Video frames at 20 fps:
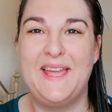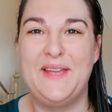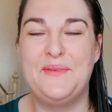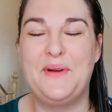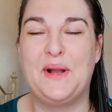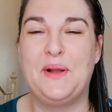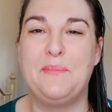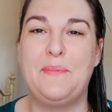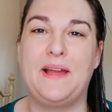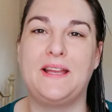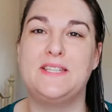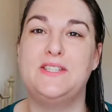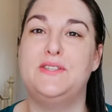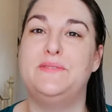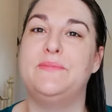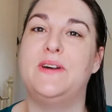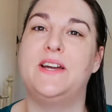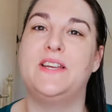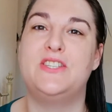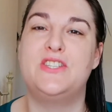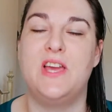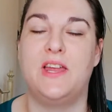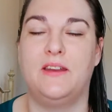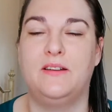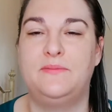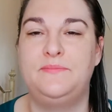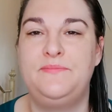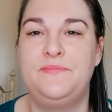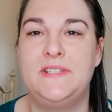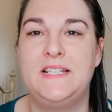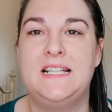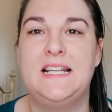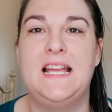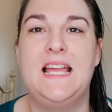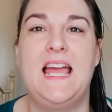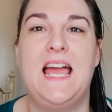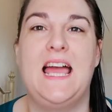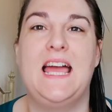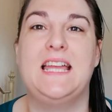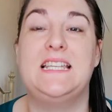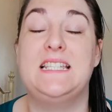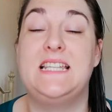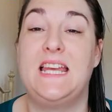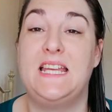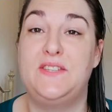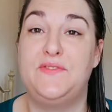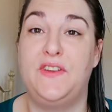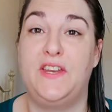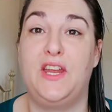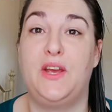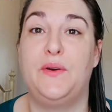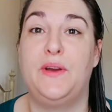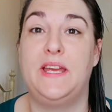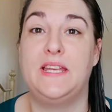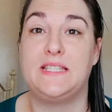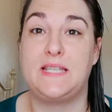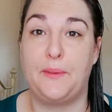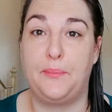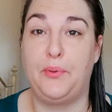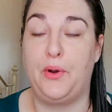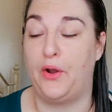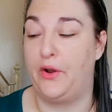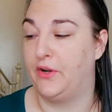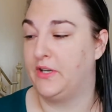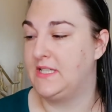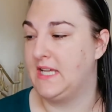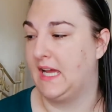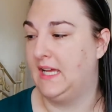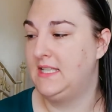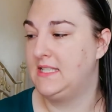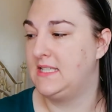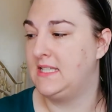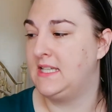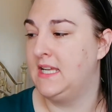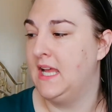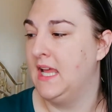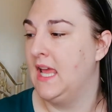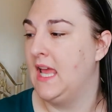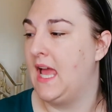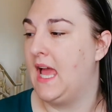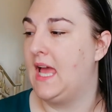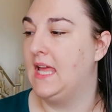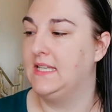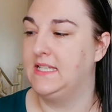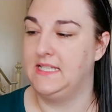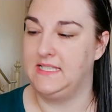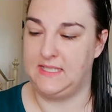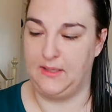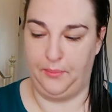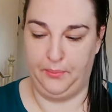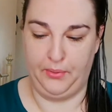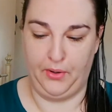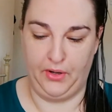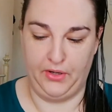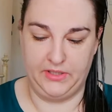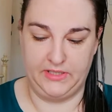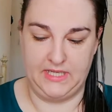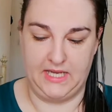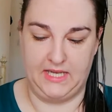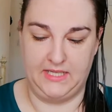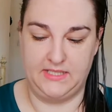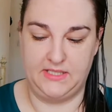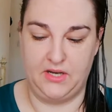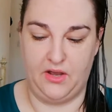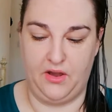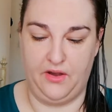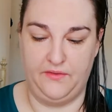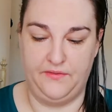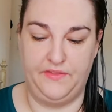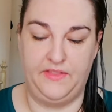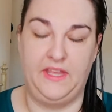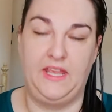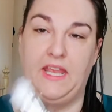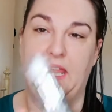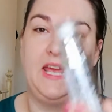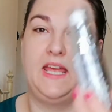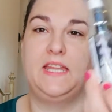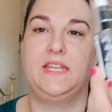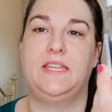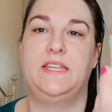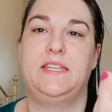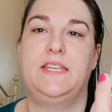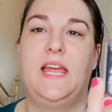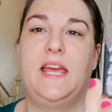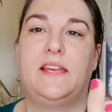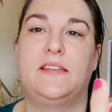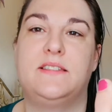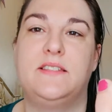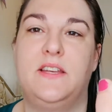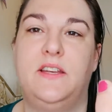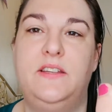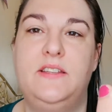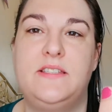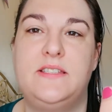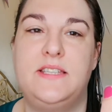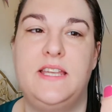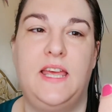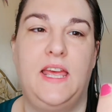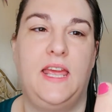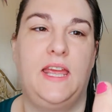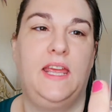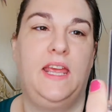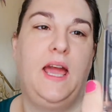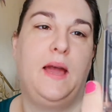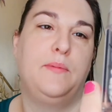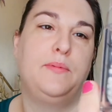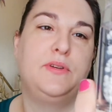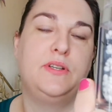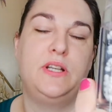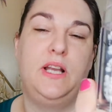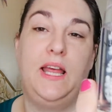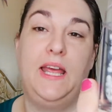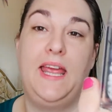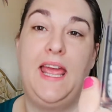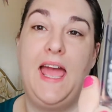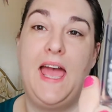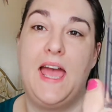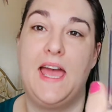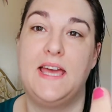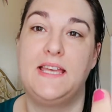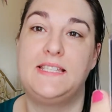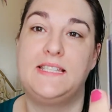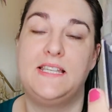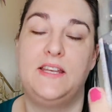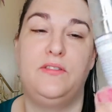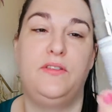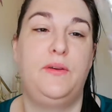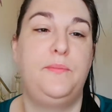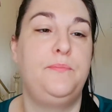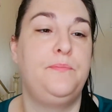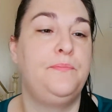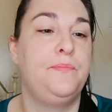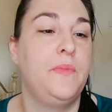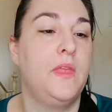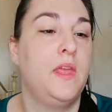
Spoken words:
Welcome back to my channel. Today's video is a product test, and it's a product test of the Nexus Encapsulate Hair Serum,